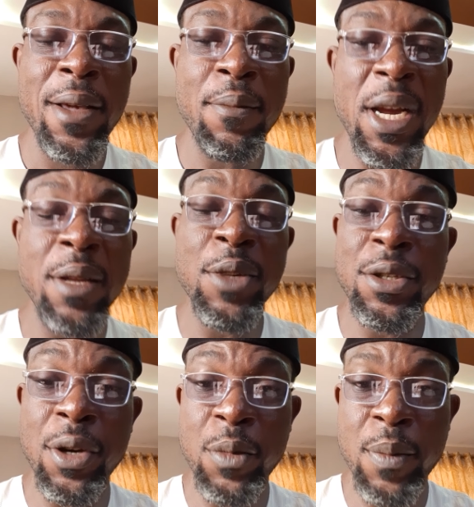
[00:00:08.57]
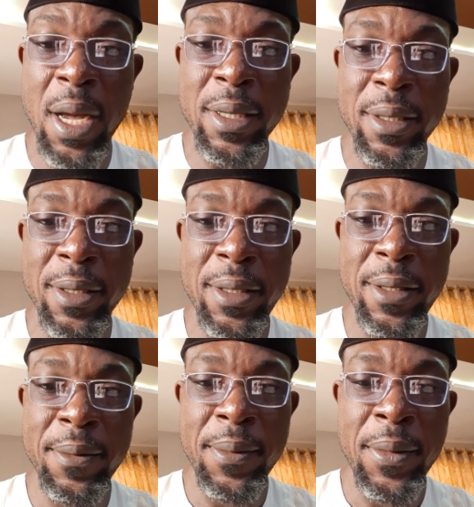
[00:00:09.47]
My name is Yomi Martins,
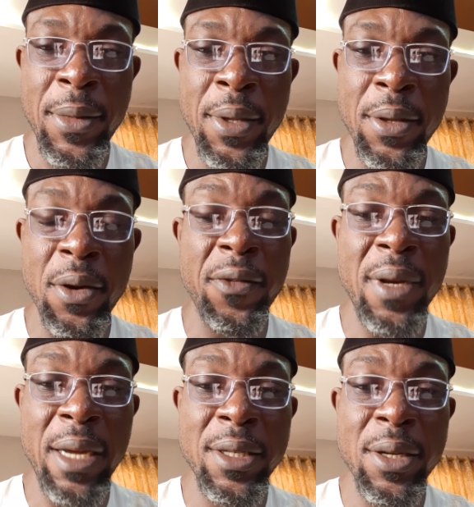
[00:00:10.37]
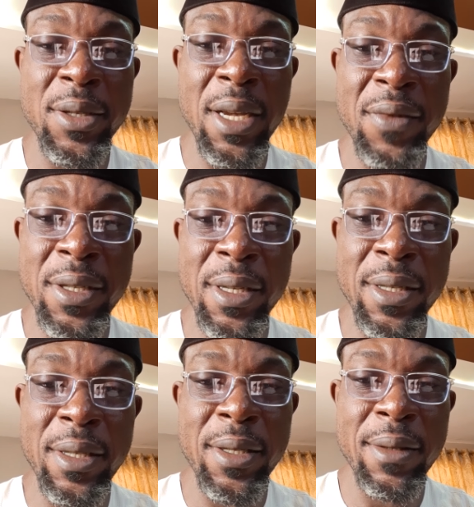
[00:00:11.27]
your financial
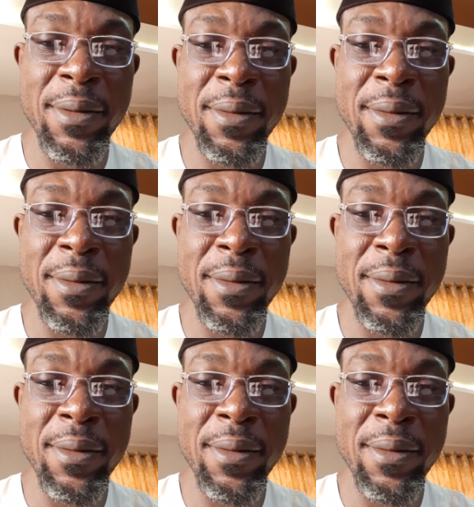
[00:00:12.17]
services